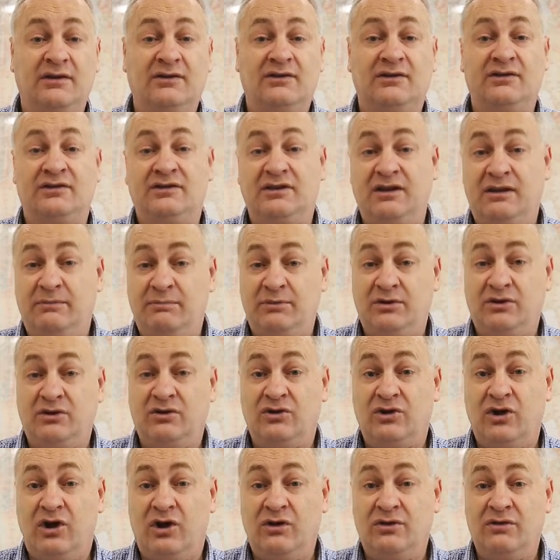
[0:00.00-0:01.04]
The deeper you
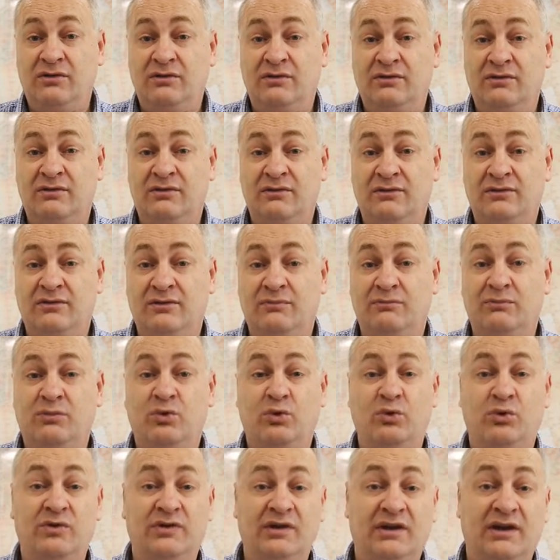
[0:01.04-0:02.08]
go, the
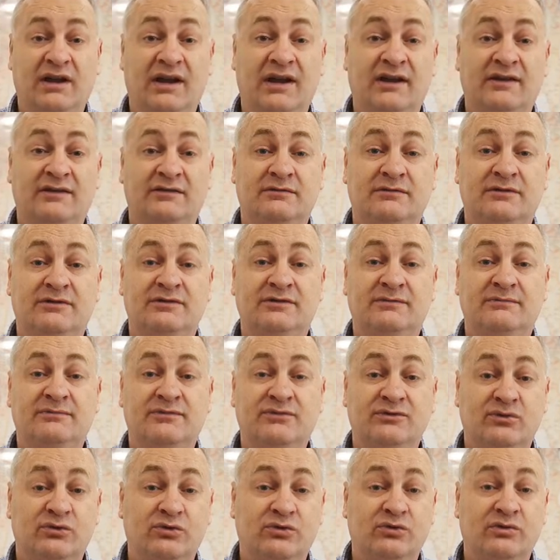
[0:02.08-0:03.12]
more the laser is
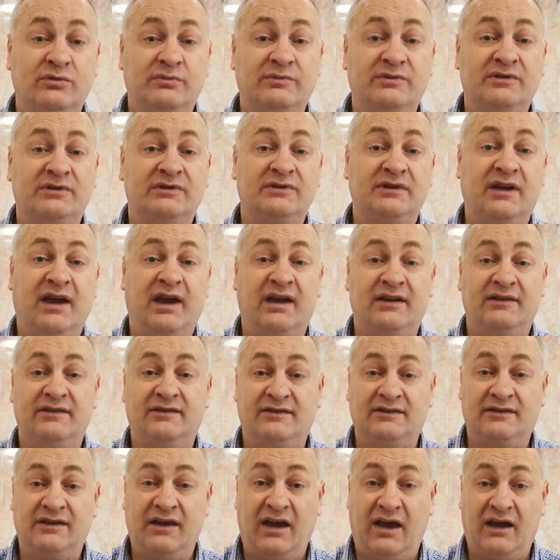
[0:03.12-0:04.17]
absorbed and
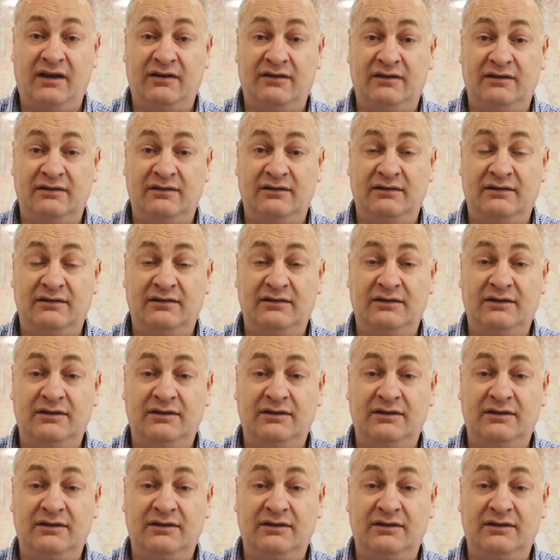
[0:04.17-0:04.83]
scattered.